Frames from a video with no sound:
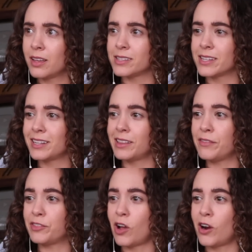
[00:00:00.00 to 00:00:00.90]
Is he going to
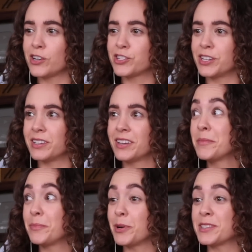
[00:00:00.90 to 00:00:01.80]
live large in
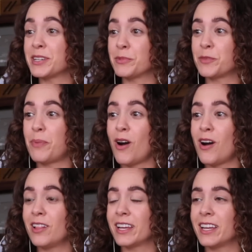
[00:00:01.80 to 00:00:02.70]
prison with
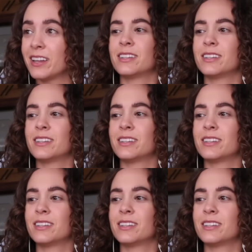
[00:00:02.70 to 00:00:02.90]
Polly?